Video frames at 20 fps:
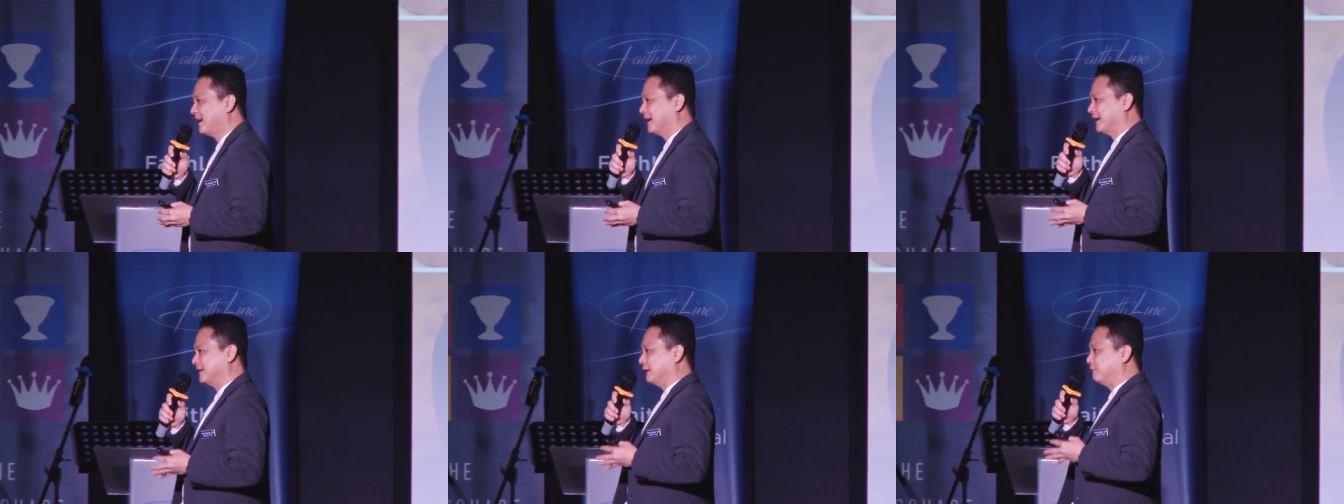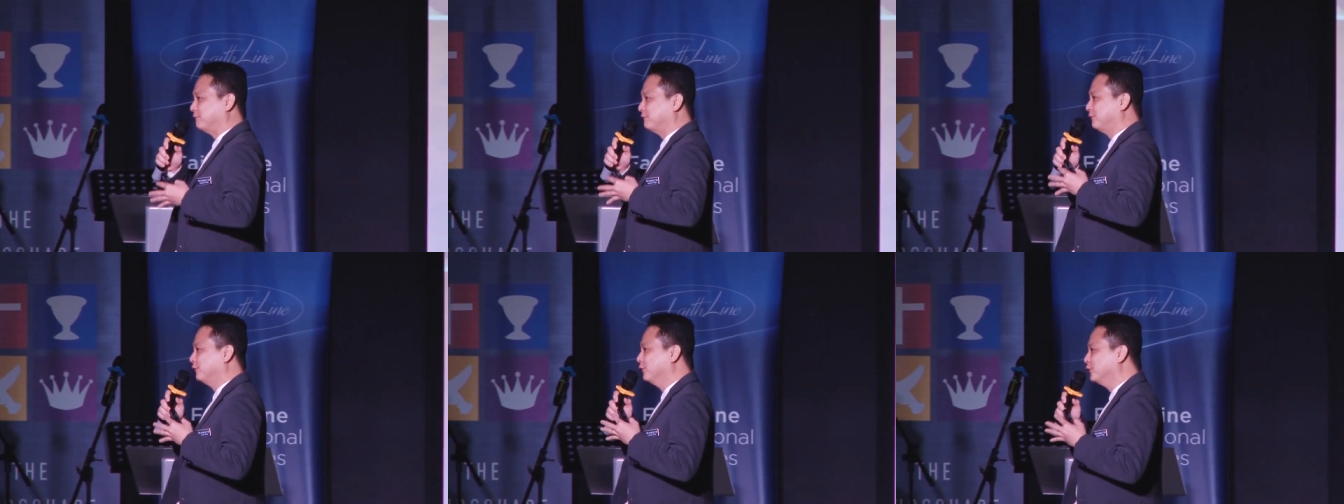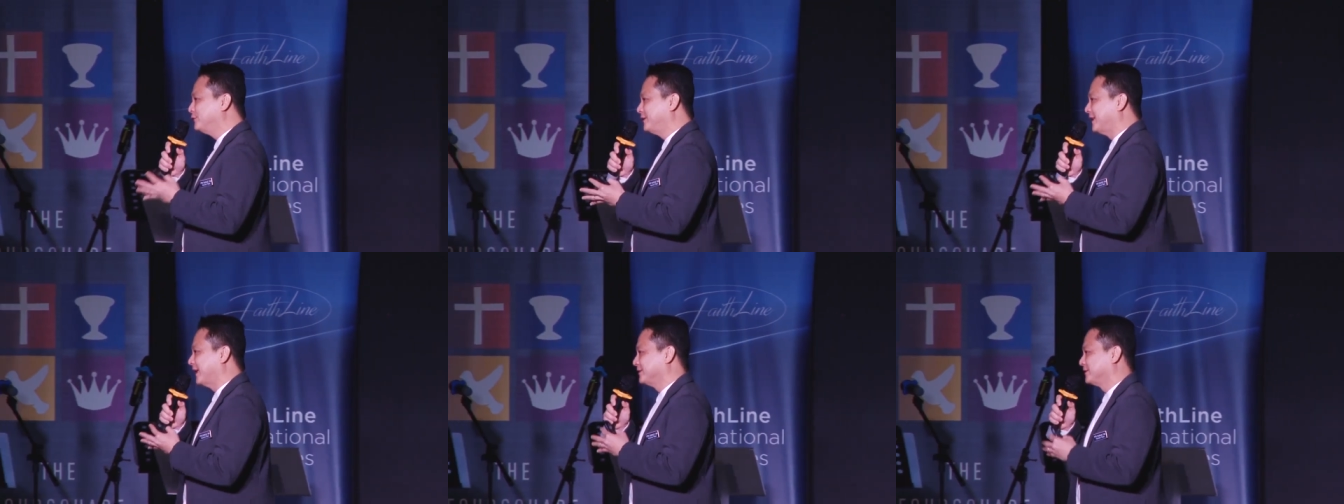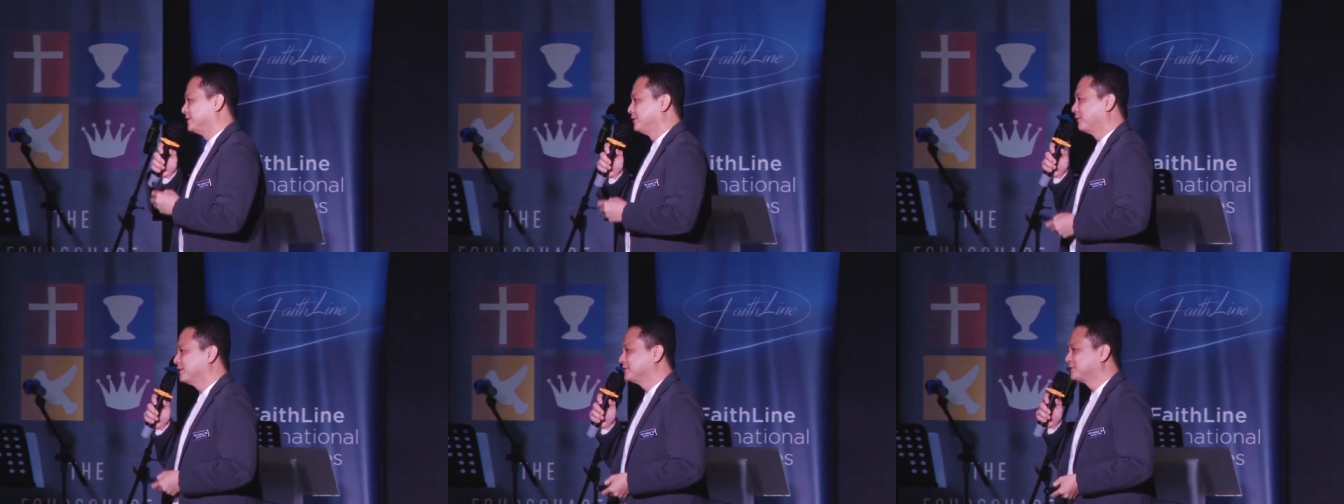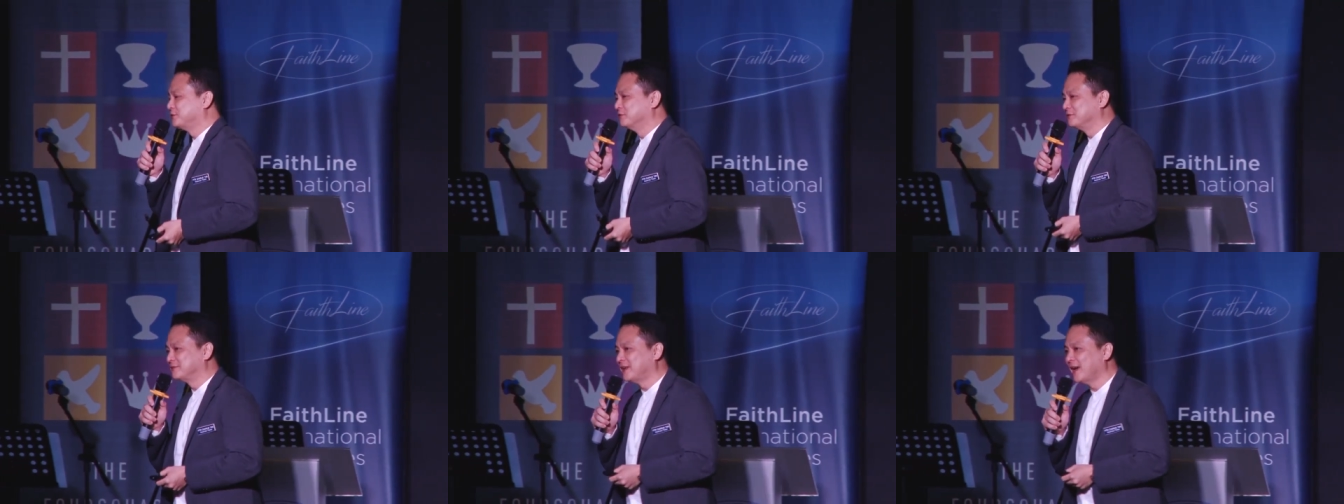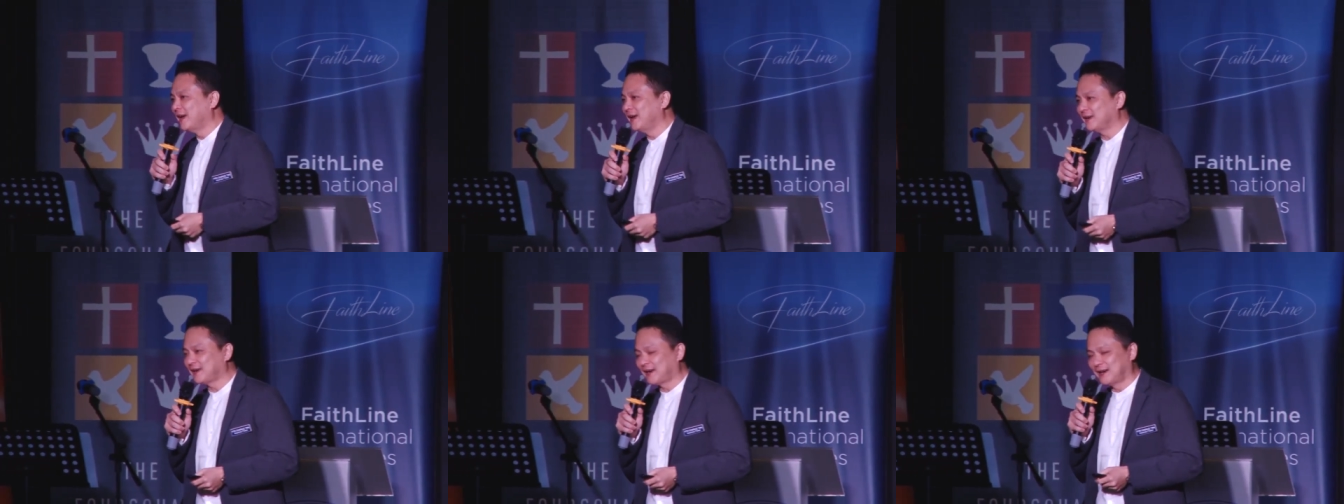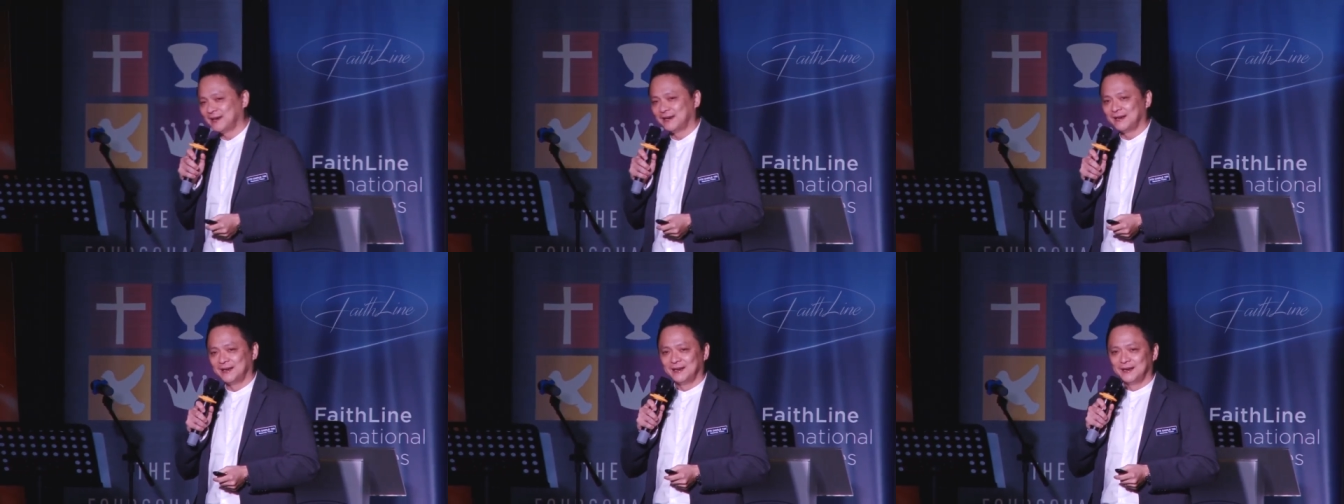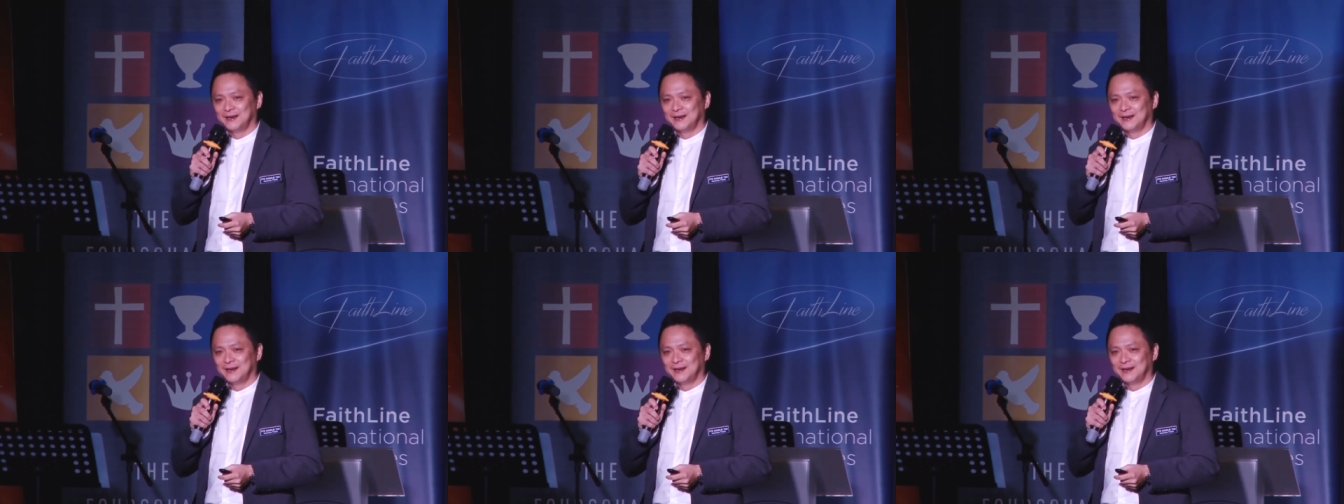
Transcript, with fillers: uh, the food that she wants to take,